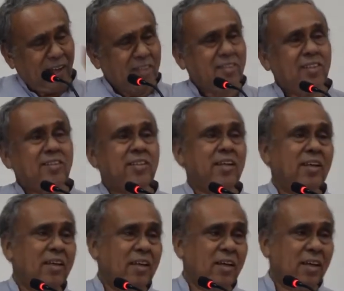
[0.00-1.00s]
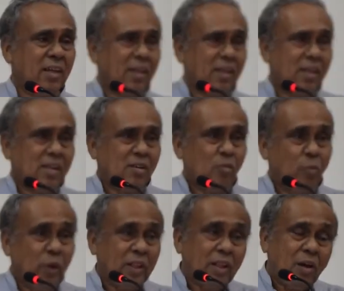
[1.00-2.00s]
exists
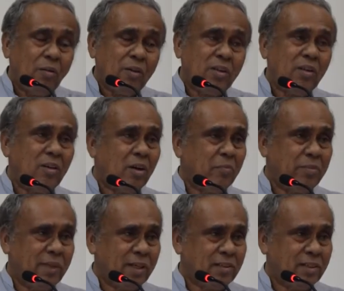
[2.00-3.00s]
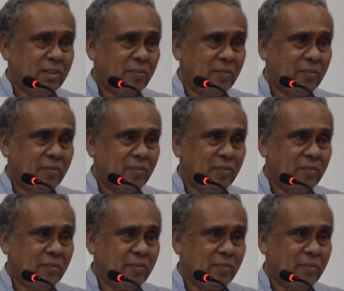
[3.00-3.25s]
without objects.